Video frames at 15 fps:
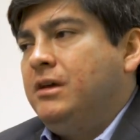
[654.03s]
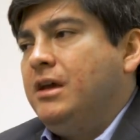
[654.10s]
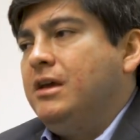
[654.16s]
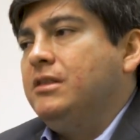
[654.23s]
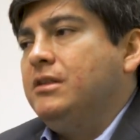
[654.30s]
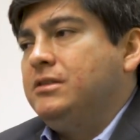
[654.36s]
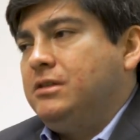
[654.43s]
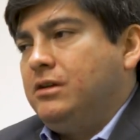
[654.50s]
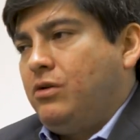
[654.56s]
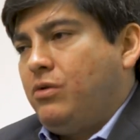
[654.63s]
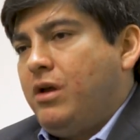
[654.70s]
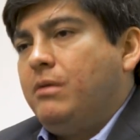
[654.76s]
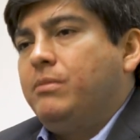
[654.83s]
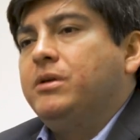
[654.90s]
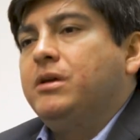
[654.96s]
in this
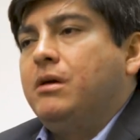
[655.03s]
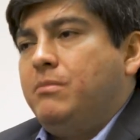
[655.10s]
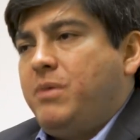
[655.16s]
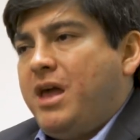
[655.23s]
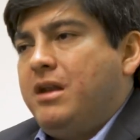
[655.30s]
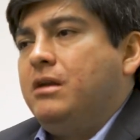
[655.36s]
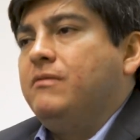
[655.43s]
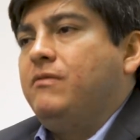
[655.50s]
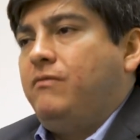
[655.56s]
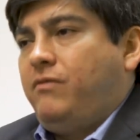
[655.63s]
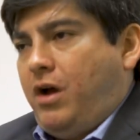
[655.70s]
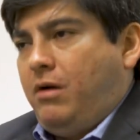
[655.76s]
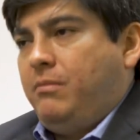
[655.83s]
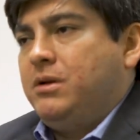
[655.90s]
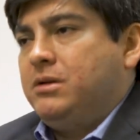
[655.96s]
incredibly competitive
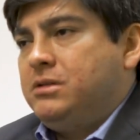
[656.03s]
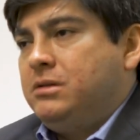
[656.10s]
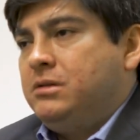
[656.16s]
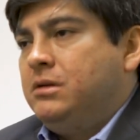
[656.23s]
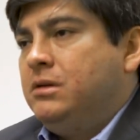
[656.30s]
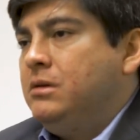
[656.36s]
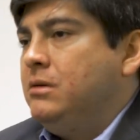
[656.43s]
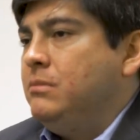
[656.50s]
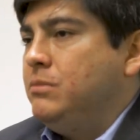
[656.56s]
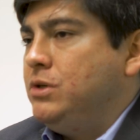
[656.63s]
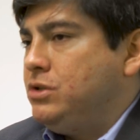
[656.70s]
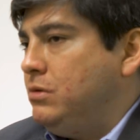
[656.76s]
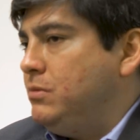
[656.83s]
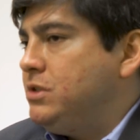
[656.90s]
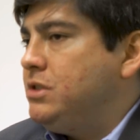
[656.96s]
environment.
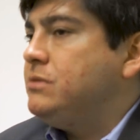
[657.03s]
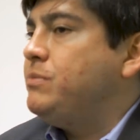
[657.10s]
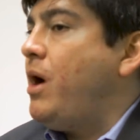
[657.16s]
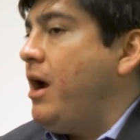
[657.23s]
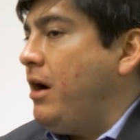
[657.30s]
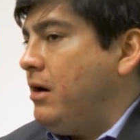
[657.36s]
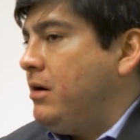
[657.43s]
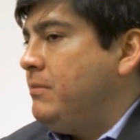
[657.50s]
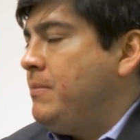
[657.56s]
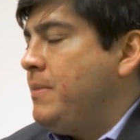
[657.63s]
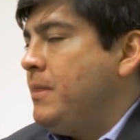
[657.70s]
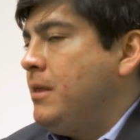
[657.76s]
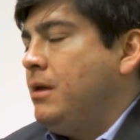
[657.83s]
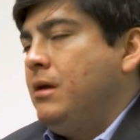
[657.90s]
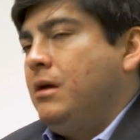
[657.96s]
Mr. and Mrs. Buyer,
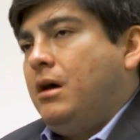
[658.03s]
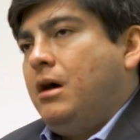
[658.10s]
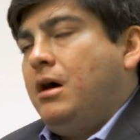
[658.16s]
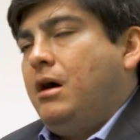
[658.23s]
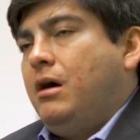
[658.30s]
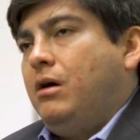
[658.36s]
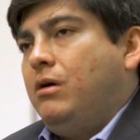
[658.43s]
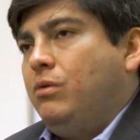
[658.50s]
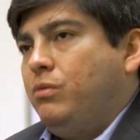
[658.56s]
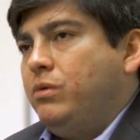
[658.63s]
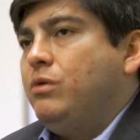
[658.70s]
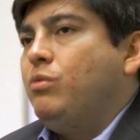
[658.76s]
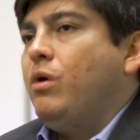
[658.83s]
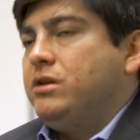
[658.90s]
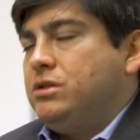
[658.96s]
uh,
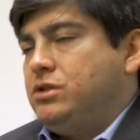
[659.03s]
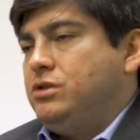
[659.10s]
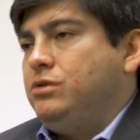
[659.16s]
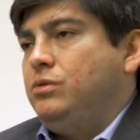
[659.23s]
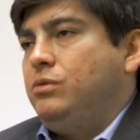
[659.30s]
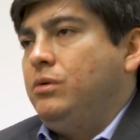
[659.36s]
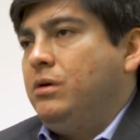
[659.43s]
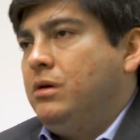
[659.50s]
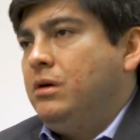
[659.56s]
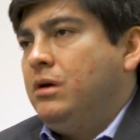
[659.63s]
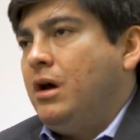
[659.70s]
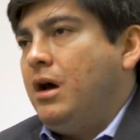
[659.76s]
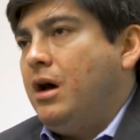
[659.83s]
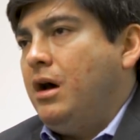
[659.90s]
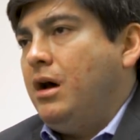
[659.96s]
we want to
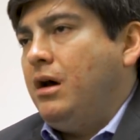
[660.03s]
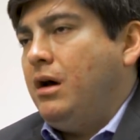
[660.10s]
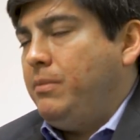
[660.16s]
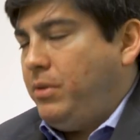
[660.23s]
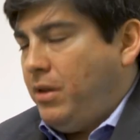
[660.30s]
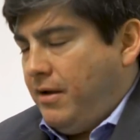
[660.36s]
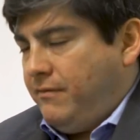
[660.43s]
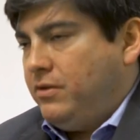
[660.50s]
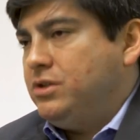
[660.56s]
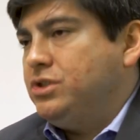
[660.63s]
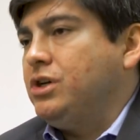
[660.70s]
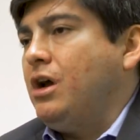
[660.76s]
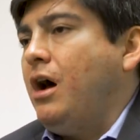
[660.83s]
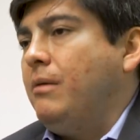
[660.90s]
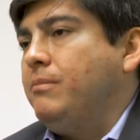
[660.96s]
uh, apply for the
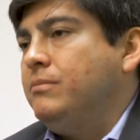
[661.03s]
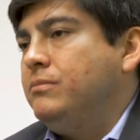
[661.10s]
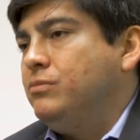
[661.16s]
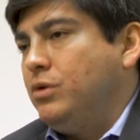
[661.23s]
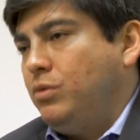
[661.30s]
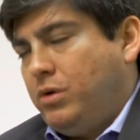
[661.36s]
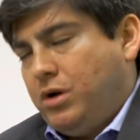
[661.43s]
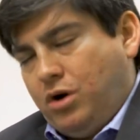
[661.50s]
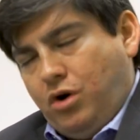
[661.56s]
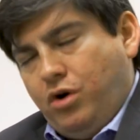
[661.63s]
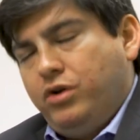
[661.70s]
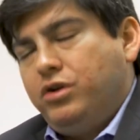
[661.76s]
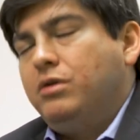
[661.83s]
job, we want to earn